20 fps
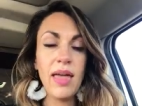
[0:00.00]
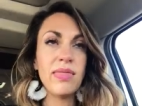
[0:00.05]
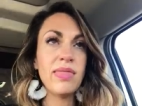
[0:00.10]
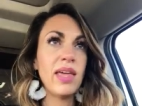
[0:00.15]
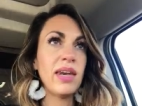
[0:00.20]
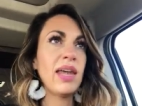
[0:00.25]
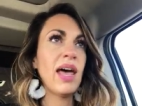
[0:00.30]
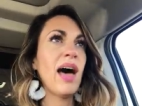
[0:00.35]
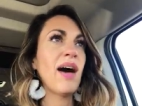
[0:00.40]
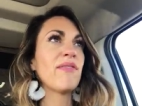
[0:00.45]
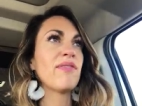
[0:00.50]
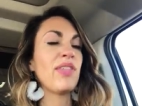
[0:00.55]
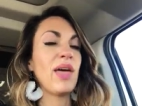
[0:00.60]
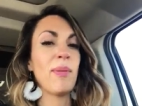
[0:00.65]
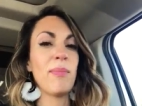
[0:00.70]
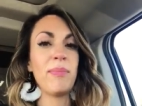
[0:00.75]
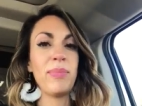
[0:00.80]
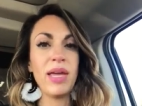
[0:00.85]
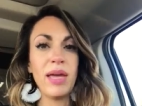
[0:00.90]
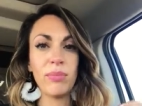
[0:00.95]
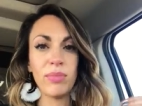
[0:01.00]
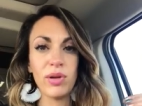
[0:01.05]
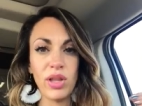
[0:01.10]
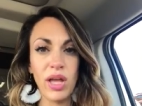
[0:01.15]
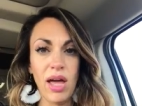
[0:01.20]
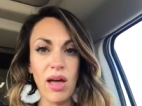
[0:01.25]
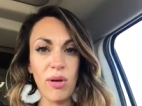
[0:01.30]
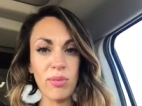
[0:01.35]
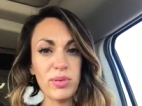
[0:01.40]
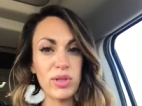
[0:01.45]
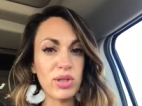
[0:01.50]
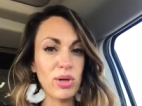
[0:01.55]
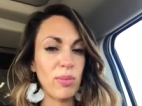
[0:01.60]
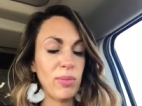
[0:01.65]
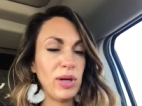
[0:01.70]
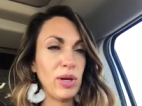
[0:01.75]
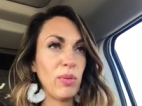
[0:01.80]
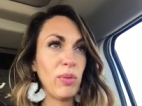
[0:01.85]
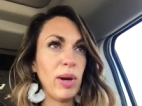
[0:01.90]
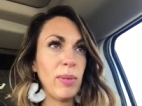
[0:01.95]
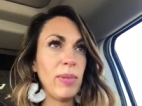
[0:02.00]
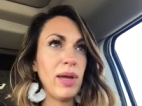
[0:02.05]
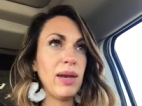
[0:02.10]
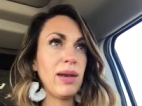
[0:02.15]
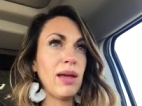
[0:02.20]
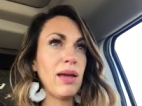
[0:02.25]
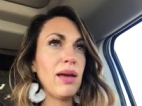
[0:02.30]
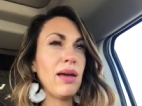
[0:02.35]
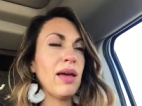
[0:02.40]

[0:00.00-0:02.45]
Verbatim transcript: and then have them be able to help so many women.